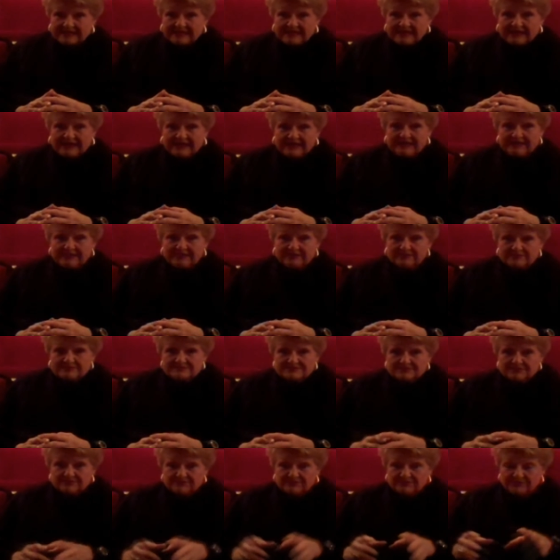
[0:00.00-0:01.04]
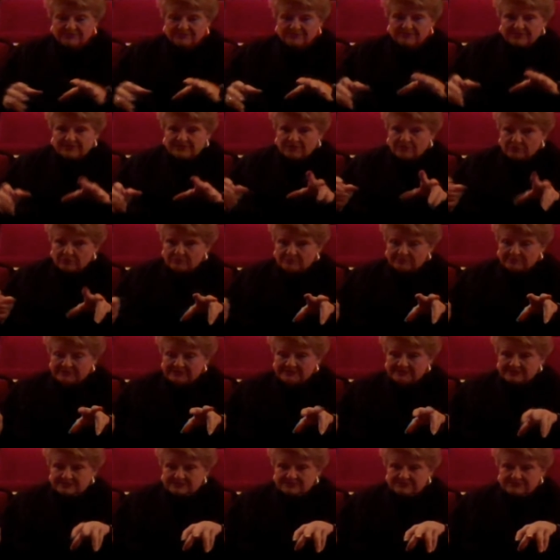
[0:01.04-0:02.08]
and there was a room that opened
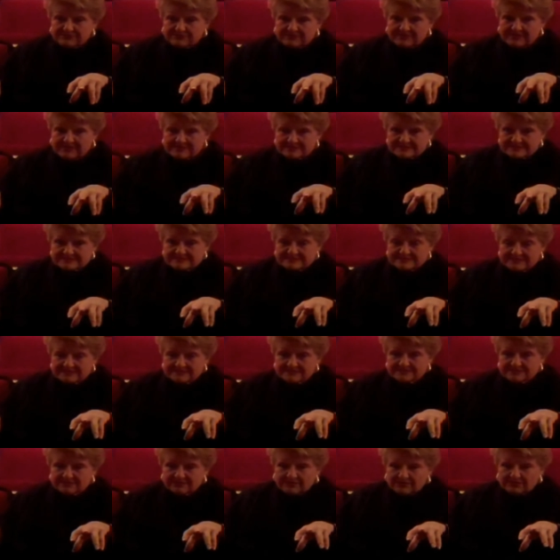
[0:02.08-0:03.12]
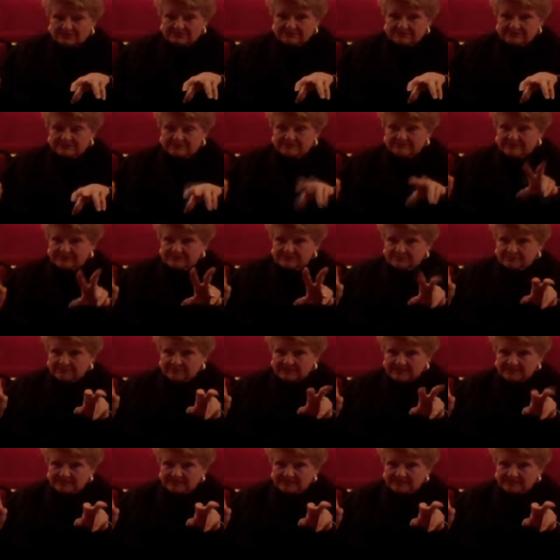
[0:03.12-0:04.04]
in 2006 called the Metropolitan